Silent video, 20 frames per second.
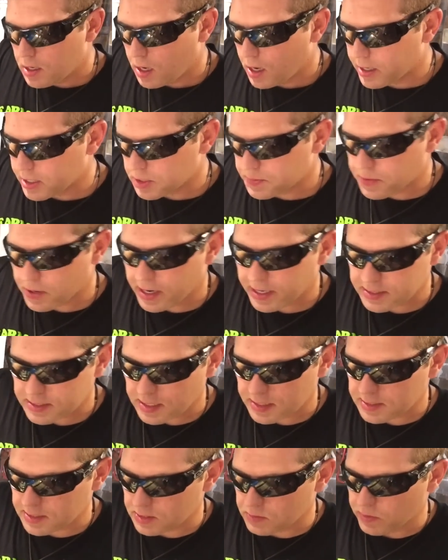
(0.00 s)
hardest
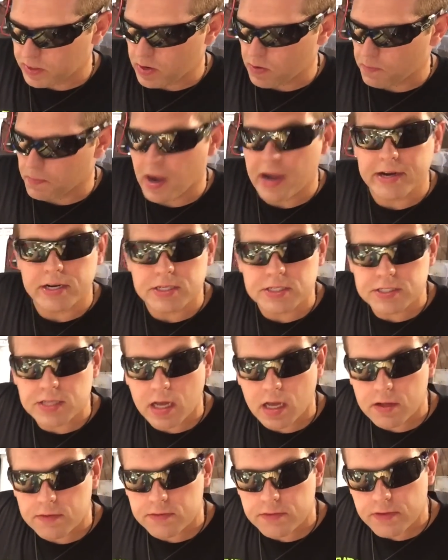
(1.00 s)
processes when you're by
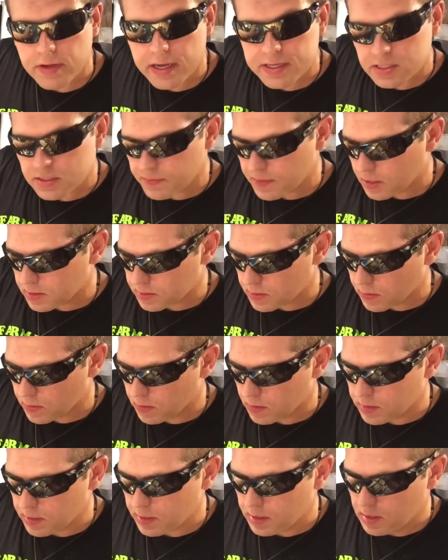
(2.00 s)
yourself, if you had somebody else to
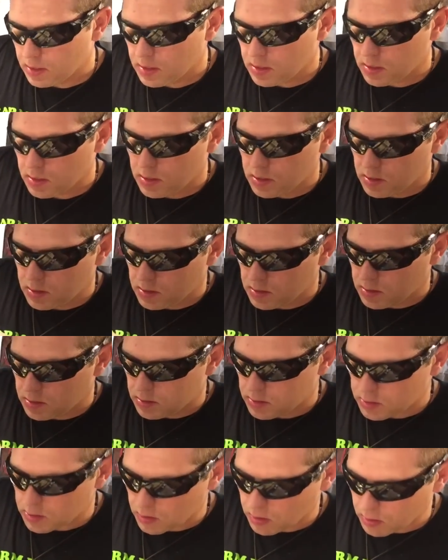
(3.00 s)
hold it.
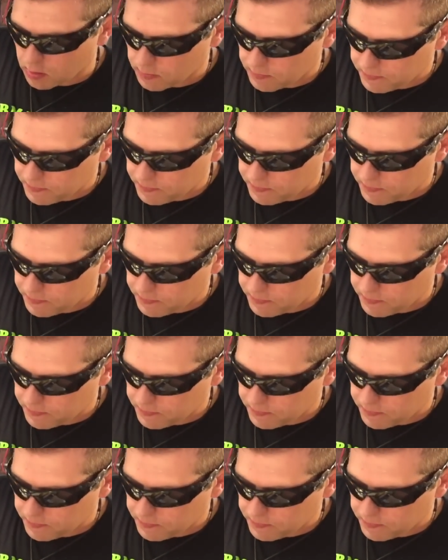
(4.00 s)
So